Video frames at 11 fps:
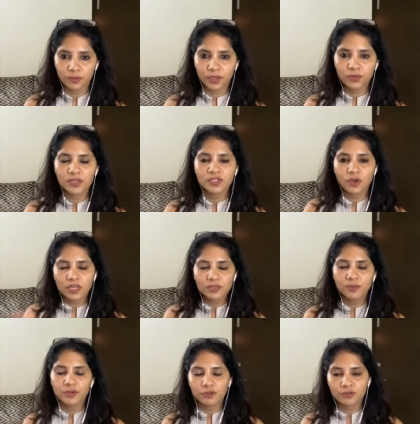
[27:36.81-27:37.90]
okay, who has knowledge
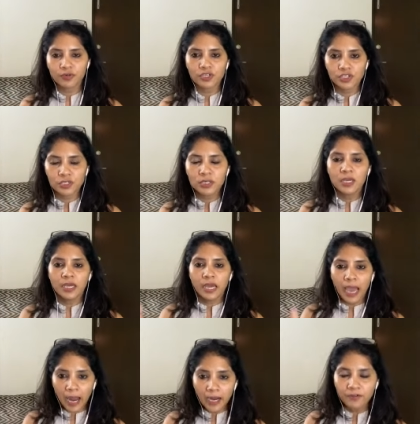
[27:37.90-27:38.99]
about nutrition
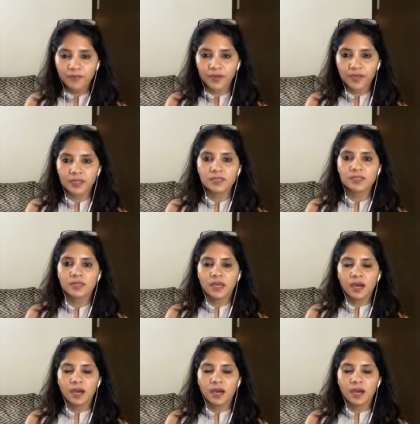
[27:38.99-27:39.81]
and fitness,